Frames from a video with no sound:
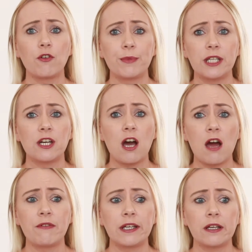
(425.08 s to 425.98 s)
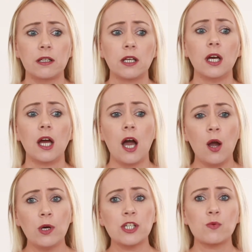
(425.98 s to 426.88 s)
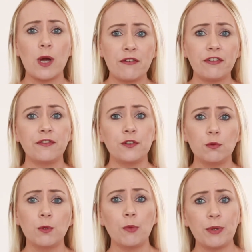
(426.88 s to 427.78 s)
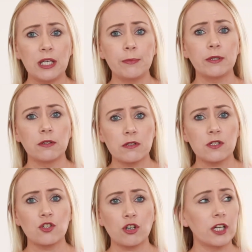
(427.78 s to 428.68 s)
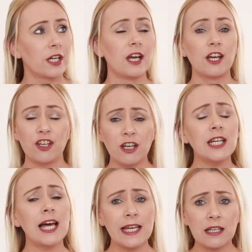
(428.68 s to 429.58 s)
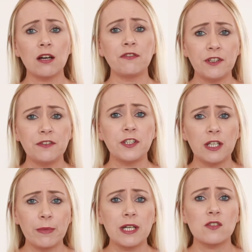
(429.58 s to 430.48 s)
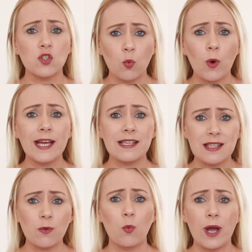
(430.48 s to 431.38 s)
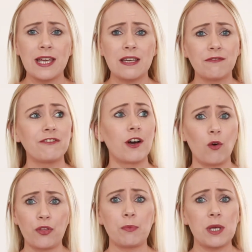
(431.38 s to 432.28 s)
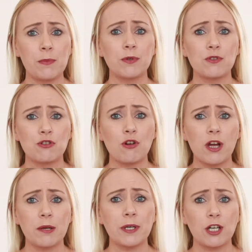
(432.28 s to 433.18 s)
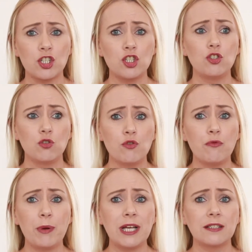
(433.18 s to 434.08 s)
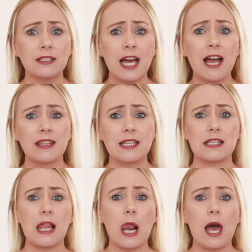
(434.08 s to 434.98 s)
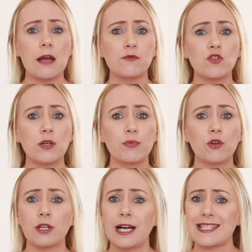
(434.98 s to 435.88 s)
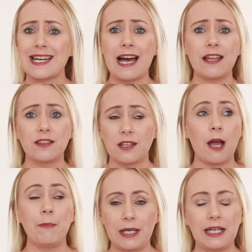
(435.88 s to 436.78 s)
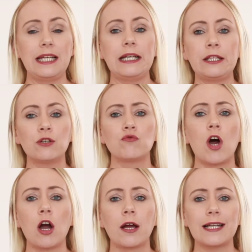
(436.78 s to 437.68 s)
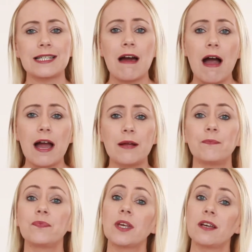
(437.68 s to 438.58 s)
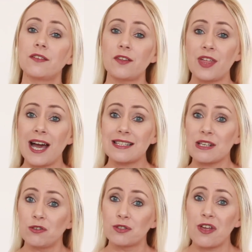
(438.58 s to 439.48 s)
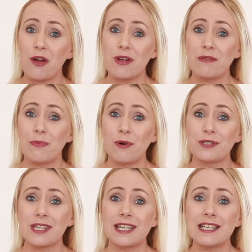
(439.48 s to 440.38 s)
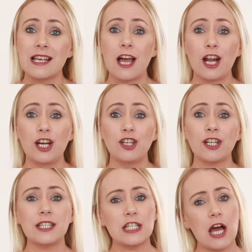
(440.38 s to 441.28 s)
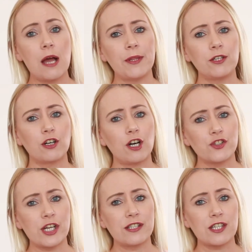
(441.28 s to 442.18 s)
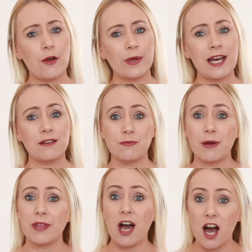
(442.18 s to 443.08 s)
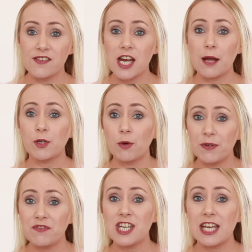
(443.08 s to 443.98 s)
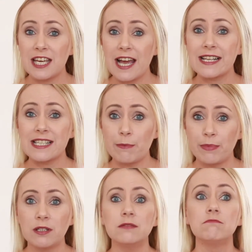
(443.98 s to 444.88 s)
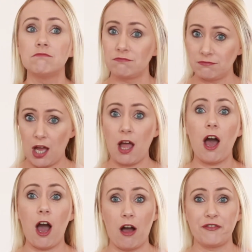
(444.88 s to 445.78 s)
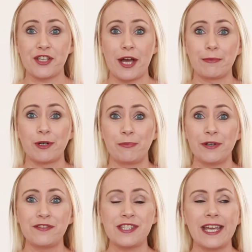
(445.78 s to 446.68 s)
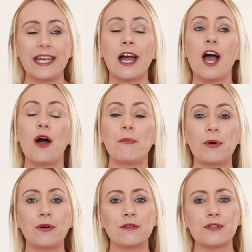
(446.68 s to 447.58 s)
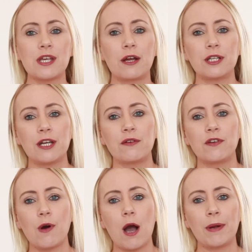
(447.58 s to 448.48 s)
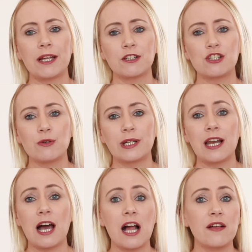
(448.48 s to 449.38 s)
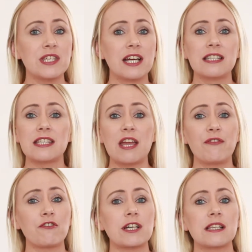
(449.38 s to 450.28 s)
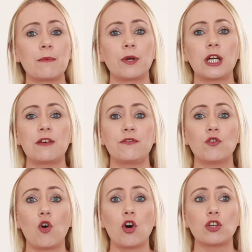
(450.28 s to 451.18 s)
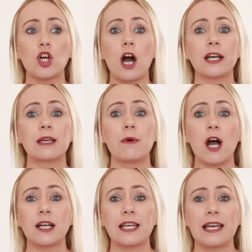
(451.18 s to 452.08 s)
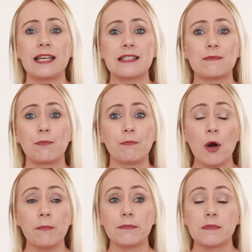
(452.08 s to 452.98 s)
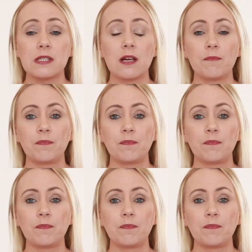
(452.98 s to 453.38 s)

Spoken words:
of umming and ahhing and going, oh, I'll just wait for a few more people to join. Girl, I ain't got 15 minutes to waste waiting for other people to join because you've built this live stream broadcast at completely the wrong time. So that's also important, is look at the time that your content's going out. So remember the halftime cup of tea example? Half-time cup of tea. But also, if you are planning on doing lives, say for example if your target market is mums,